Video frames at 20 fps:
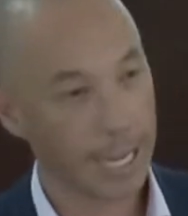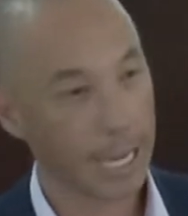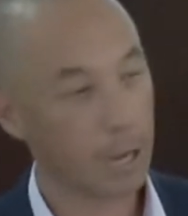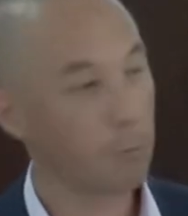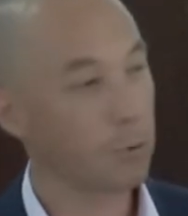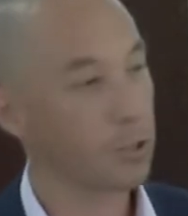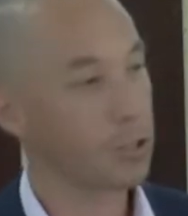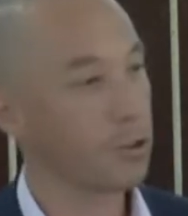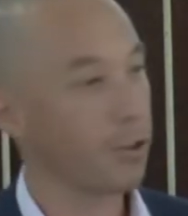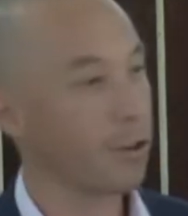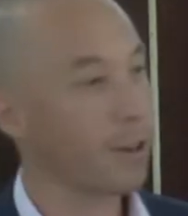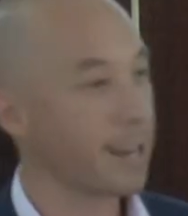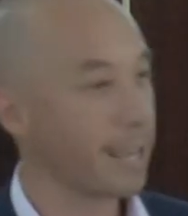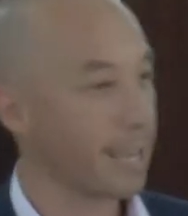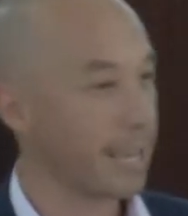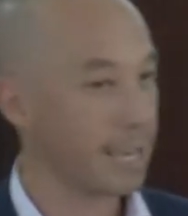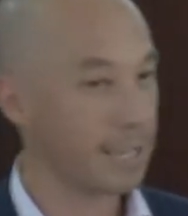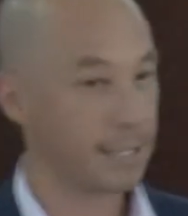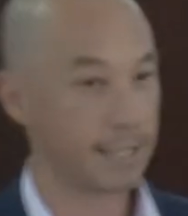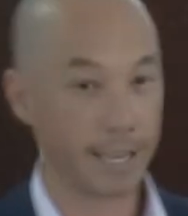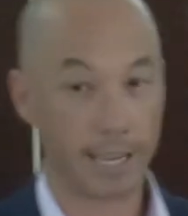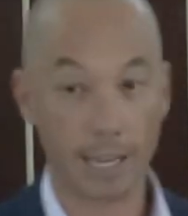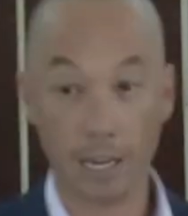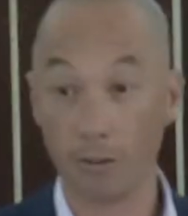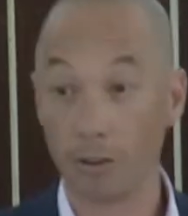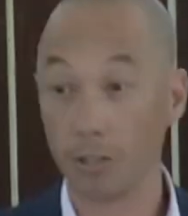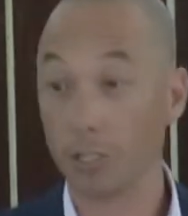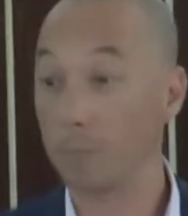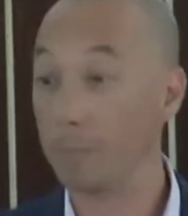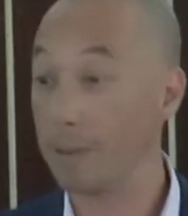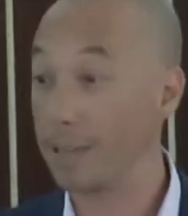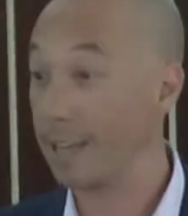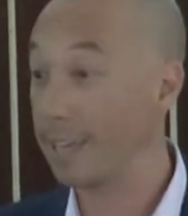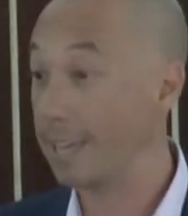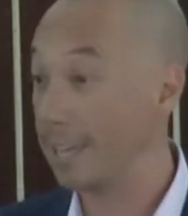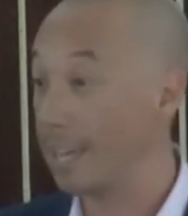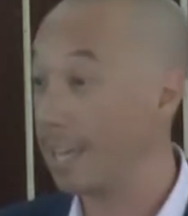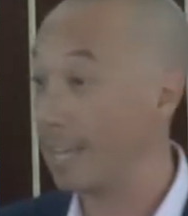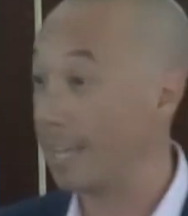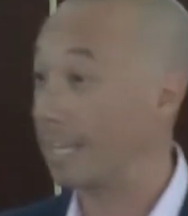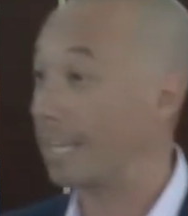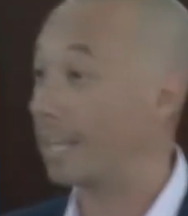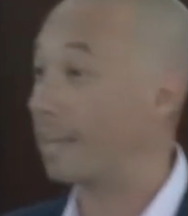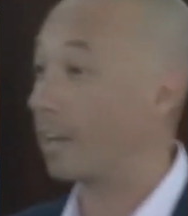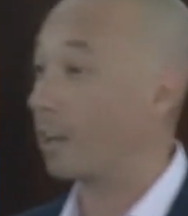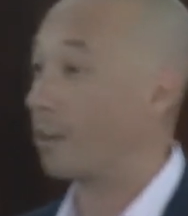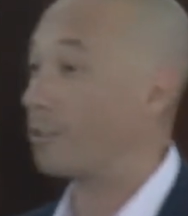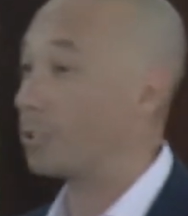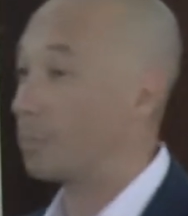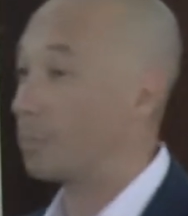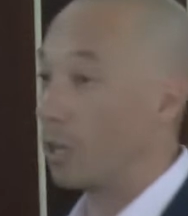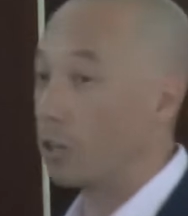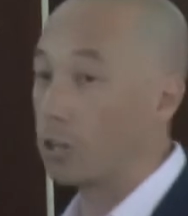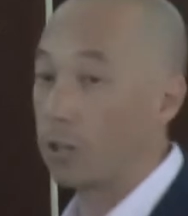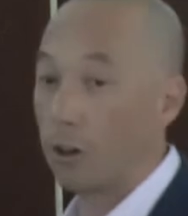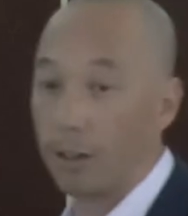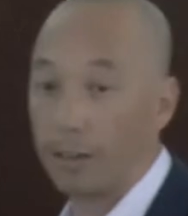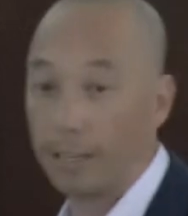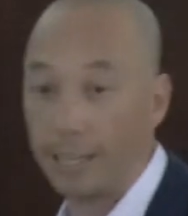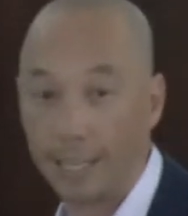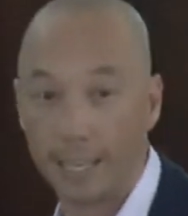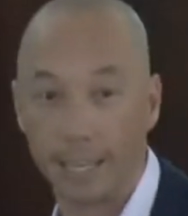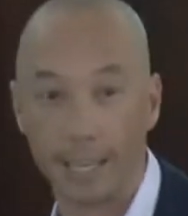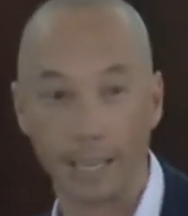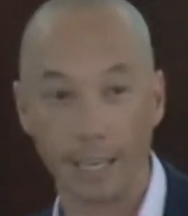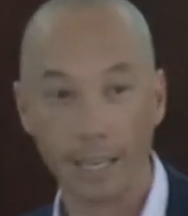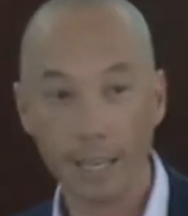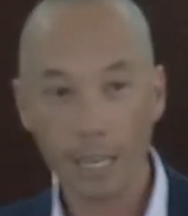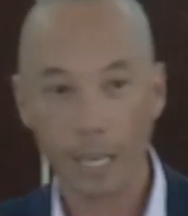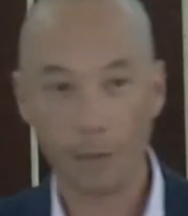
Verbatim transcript: It was not an easy era to be a king, let alone a godly king.